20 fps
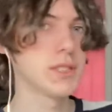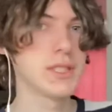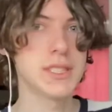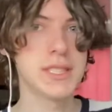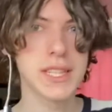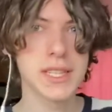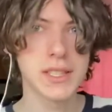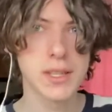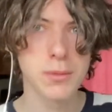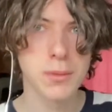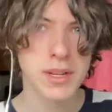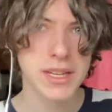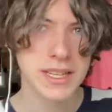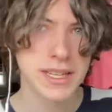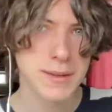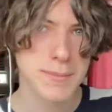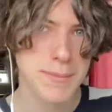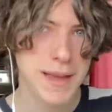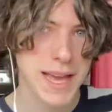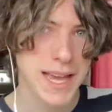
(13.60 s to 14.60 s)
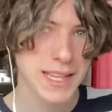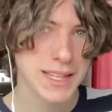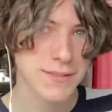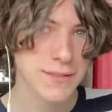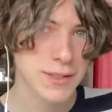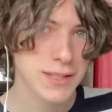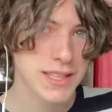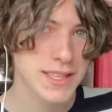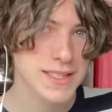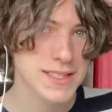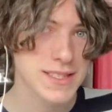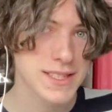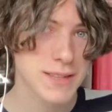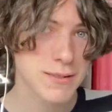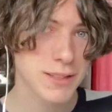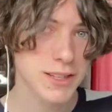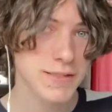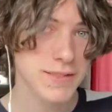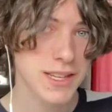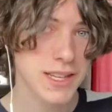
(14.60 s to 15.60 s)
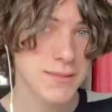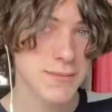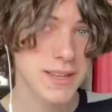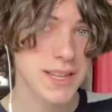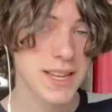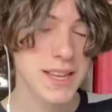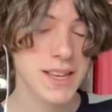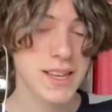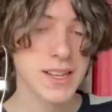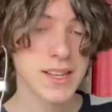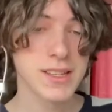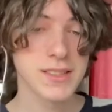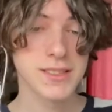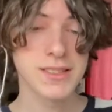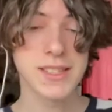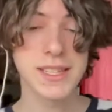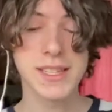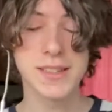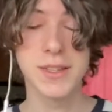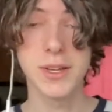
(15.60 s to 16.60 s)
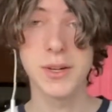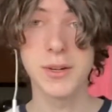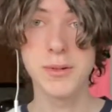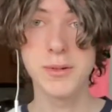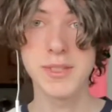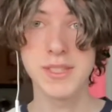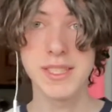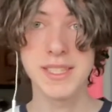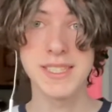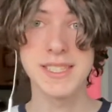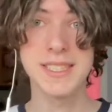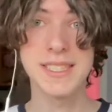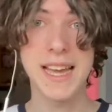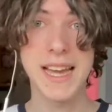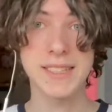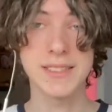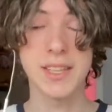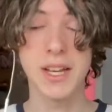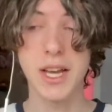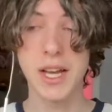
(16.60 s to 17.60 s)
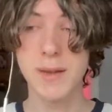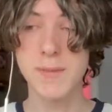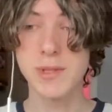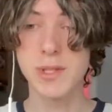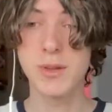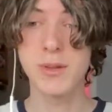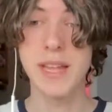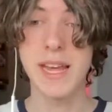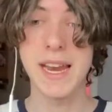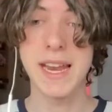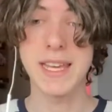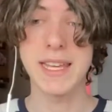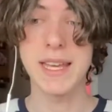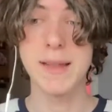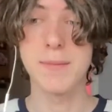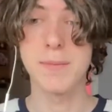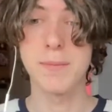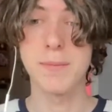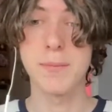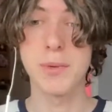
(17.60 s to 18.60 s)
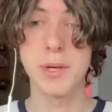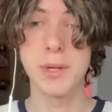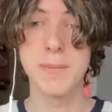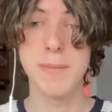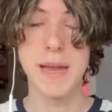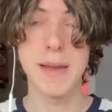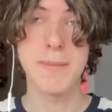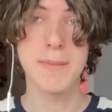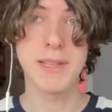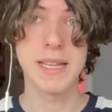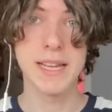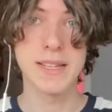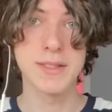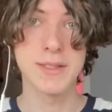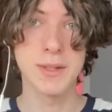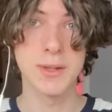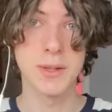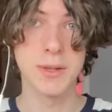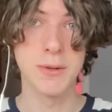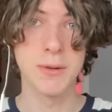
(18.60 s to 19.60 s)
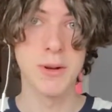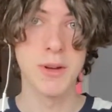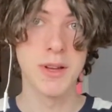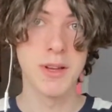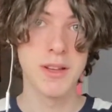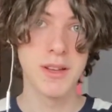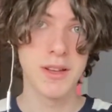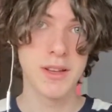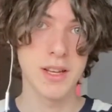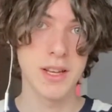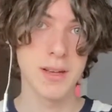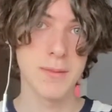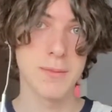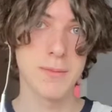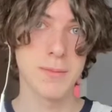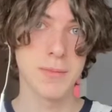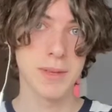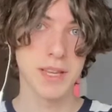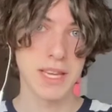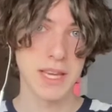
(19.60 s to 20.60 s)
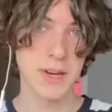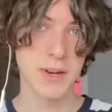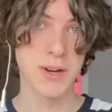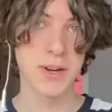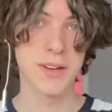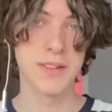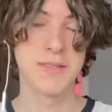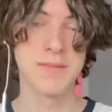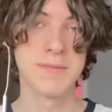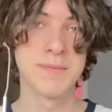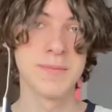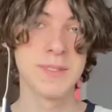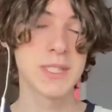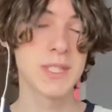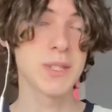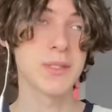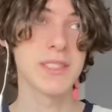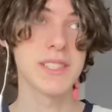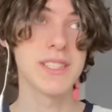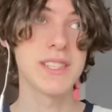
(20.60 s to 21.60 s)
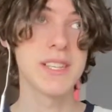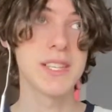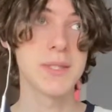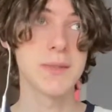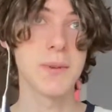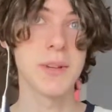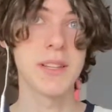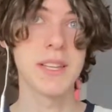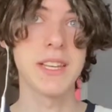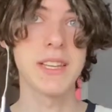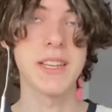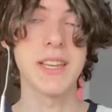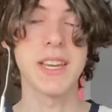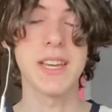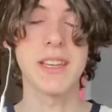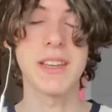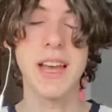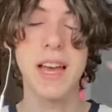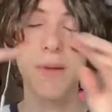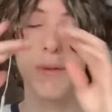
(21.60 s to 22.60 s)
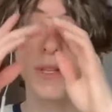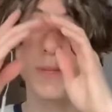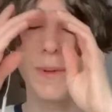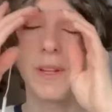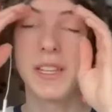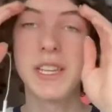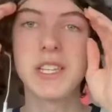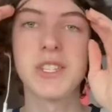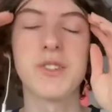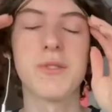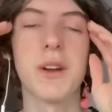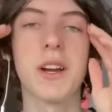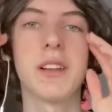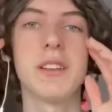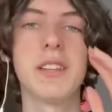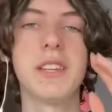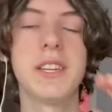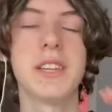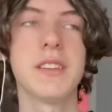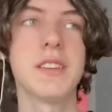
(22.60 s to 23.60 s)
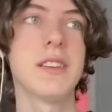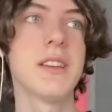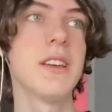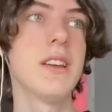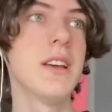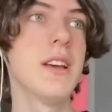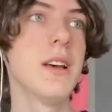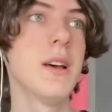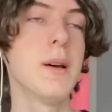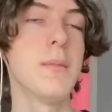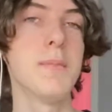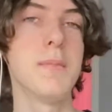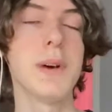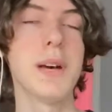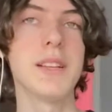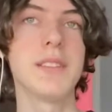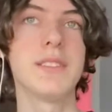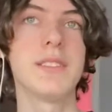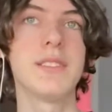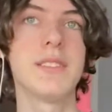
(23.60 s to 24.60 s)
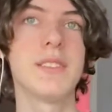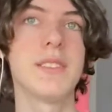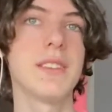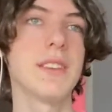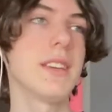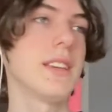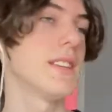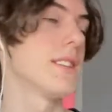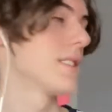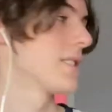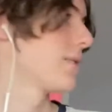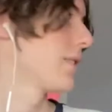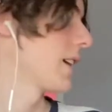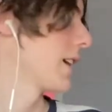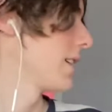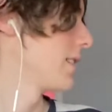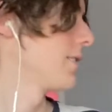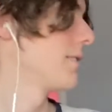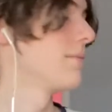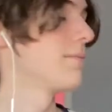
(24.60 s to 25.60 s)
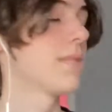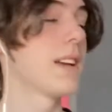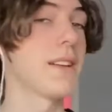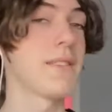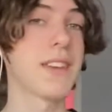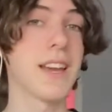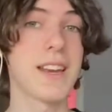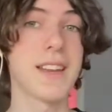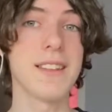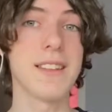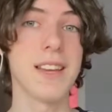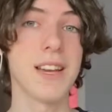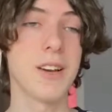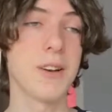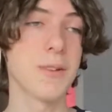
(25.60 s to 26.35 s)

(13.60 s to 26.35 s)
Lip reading: like the one in the back, if you can see one of them, just like those stacked up so that I can put my plateau up here. So this is really like, I was really struggling, but it's fine. I've got it now.